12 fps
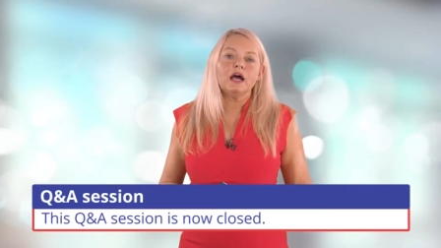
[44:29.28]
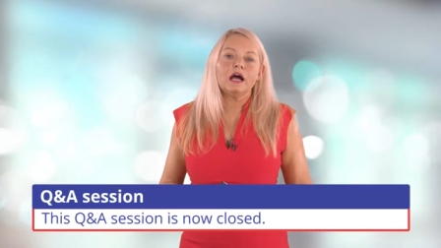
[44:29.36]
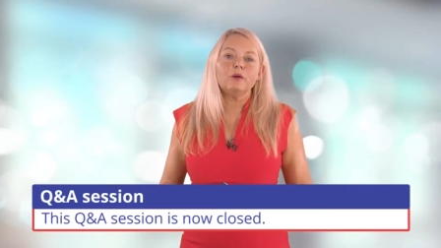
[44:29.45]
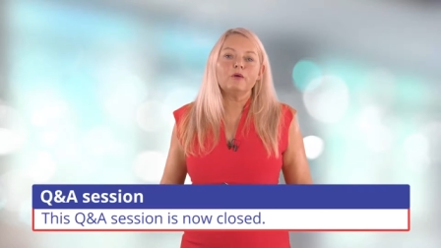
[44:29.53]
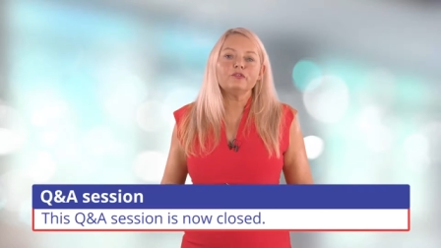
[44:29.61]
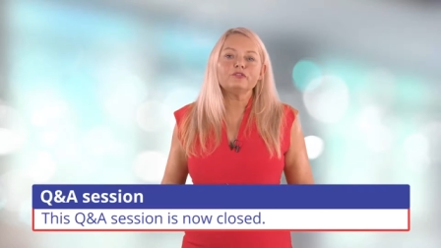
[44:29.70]

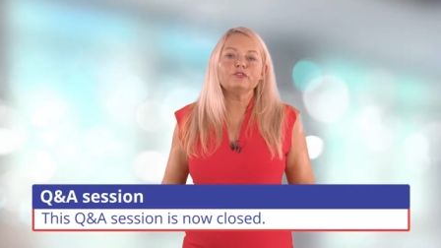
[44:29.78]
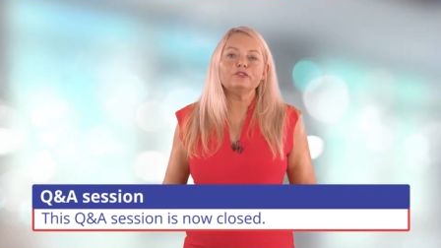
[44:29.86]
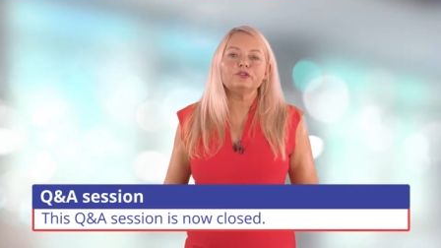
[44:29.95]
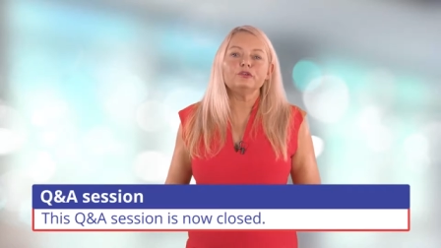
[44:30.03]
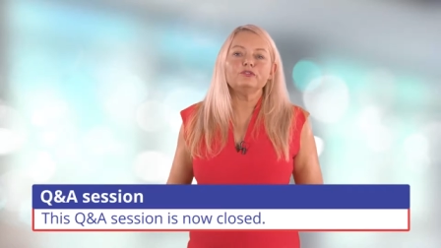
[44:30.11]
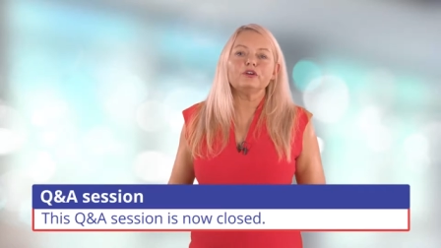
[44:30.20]
How often do
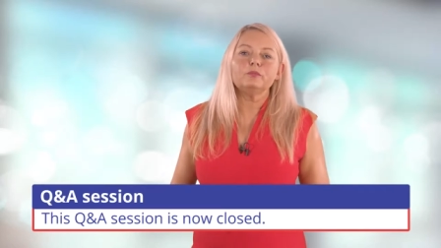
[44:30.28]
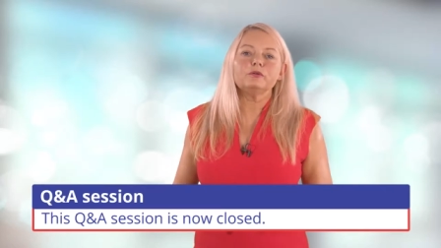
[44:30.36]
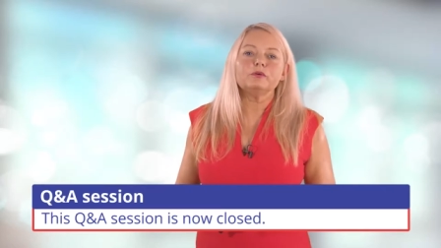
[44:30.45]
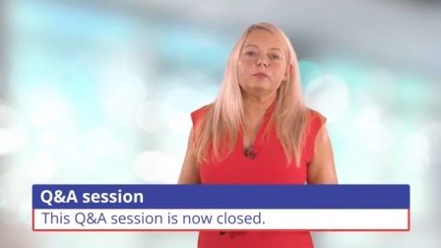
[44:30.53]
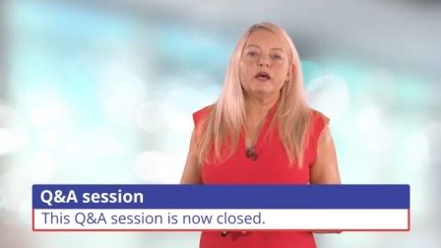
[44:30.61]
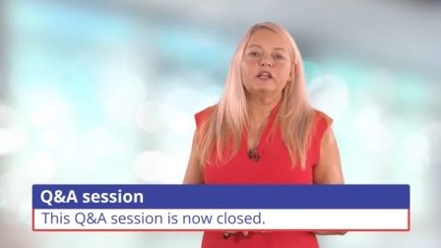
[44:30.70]
you
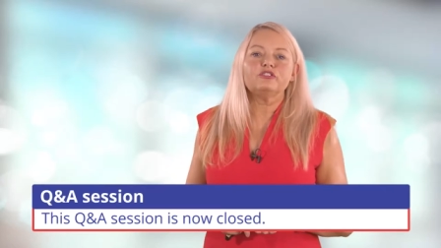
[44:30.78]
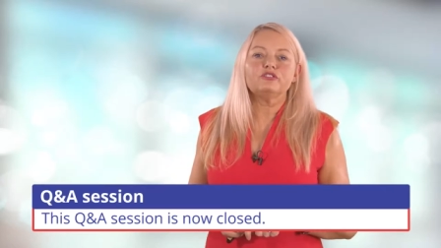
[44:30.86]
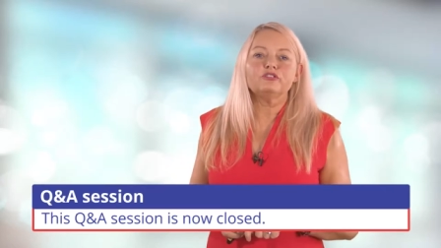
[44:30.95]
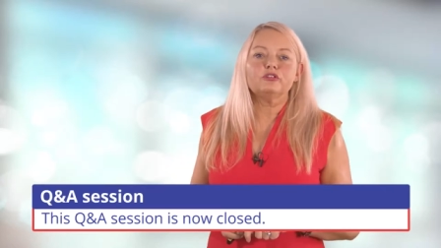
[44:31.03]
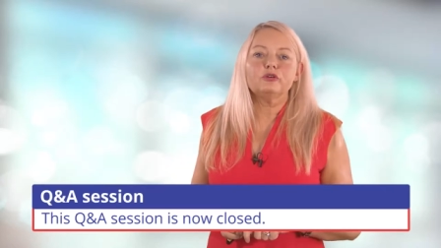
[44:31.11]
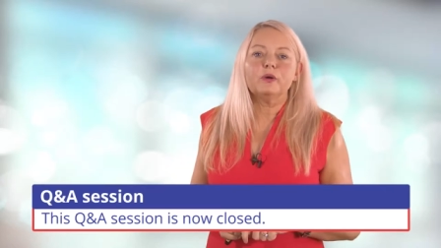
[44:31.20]
Doppler a
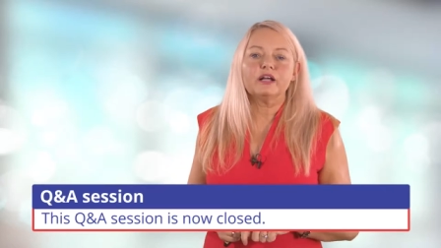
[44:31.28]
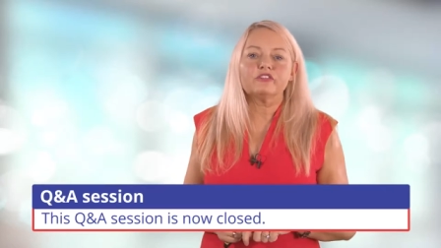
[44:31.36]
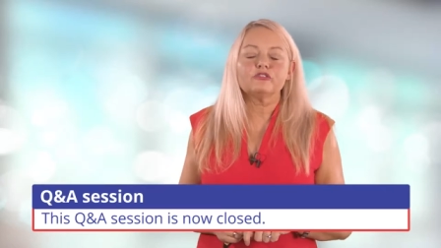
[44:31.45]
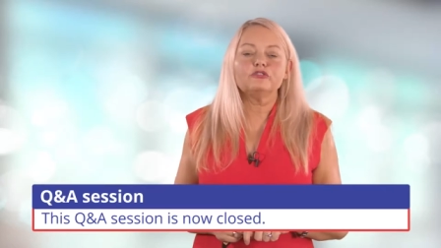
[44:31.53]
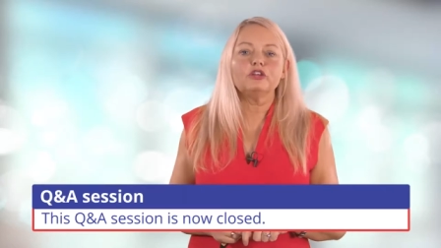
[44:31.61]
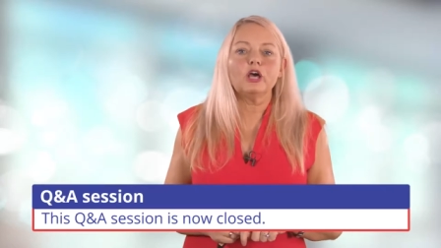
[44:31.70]
patient who
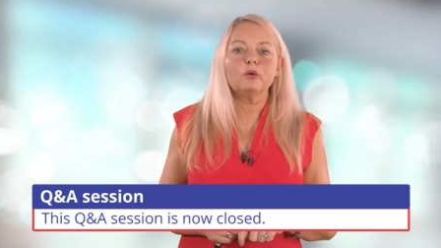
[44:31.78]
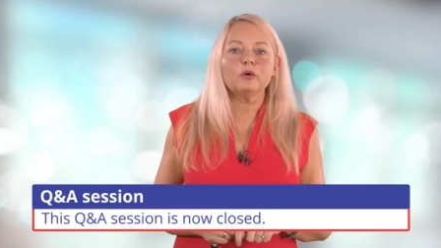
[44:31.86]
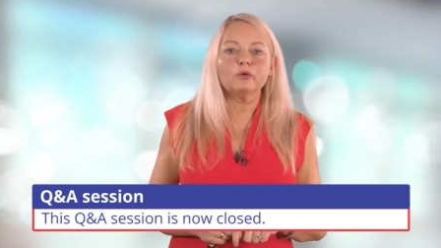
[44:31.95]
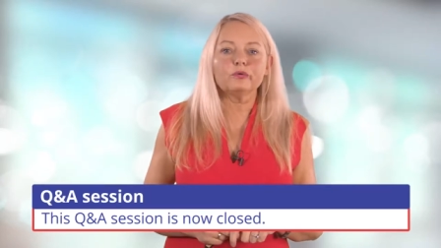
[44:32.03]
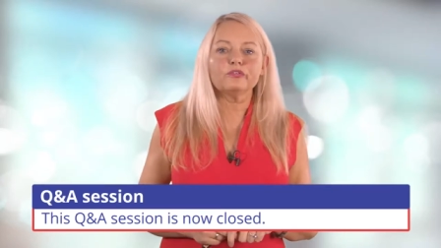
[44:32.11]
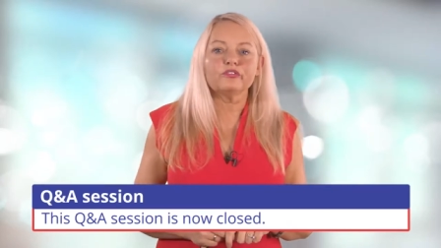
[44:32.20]
has no
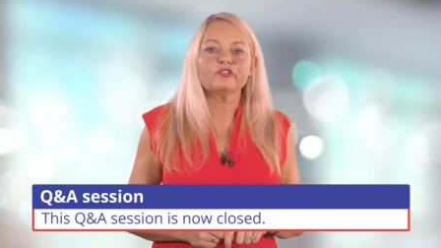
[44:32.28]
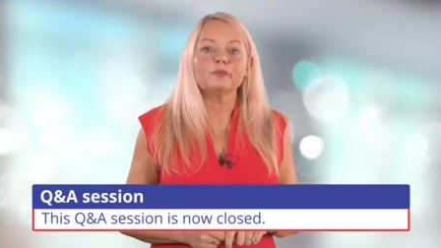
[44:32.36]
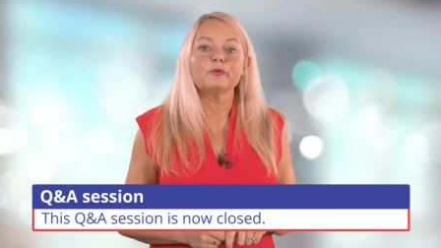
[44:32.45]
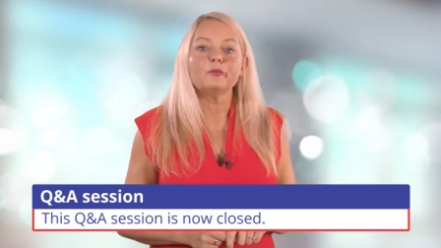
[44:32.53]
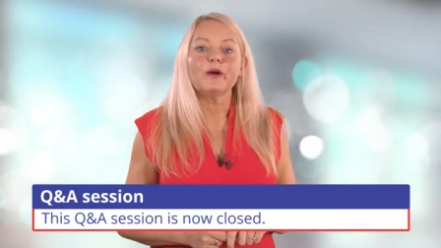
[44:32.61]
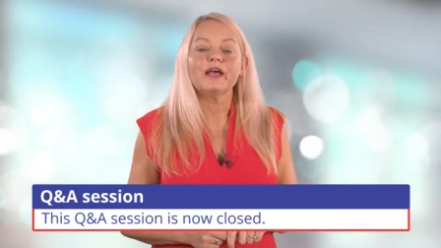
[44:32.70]
ulcers
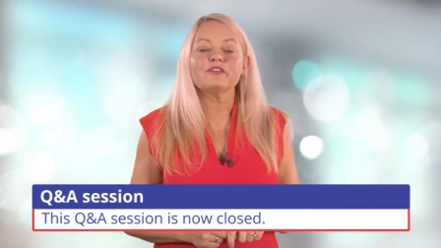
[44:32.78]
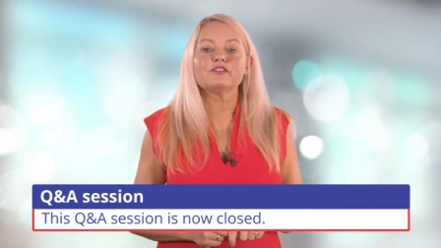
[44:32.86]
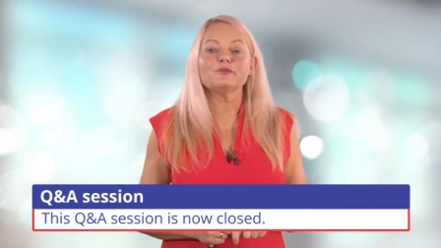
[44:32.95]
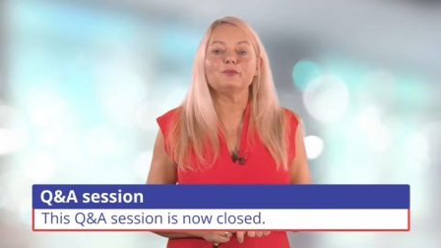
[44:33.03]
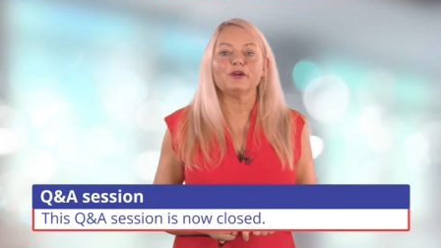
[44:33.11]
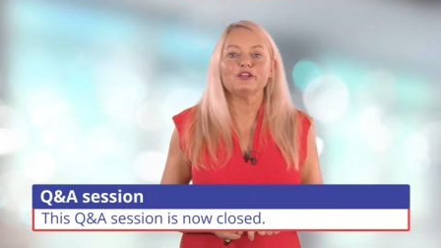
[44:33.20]
but wears
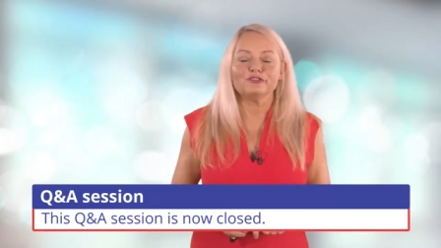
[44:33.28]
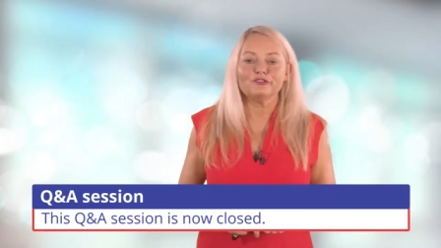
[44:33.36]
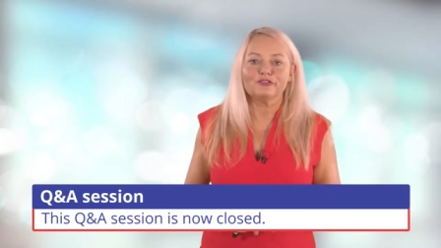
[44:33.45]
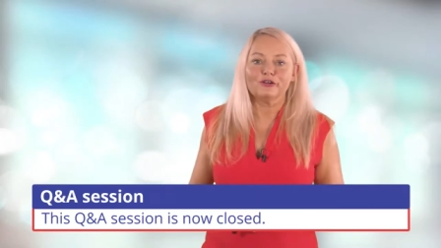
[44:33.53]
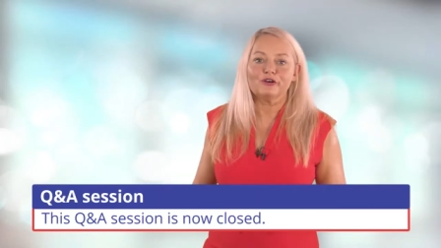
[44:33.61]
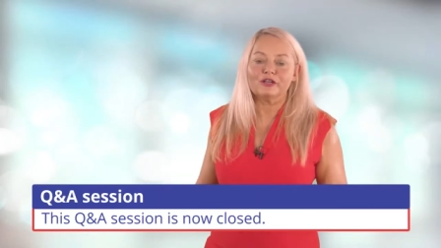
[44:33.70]
compression
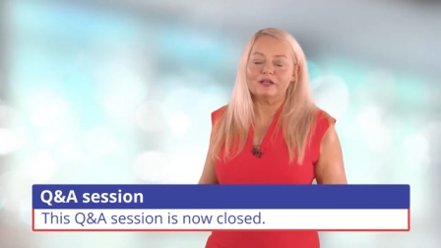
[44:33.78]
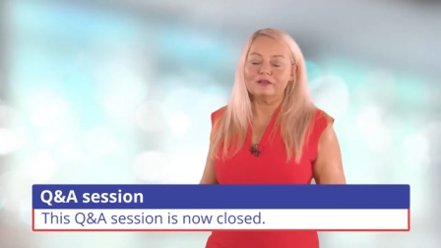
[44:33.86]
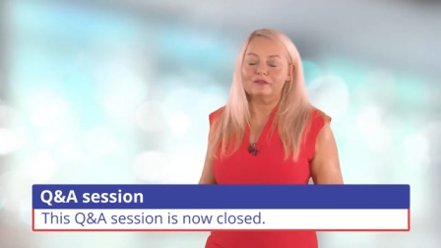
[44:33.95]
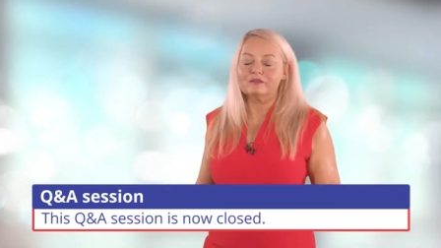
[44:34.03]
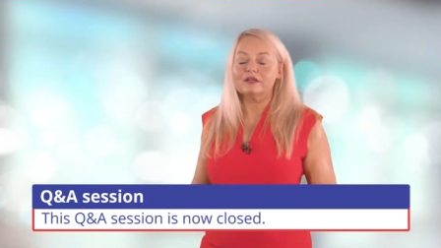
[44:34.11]
stockings?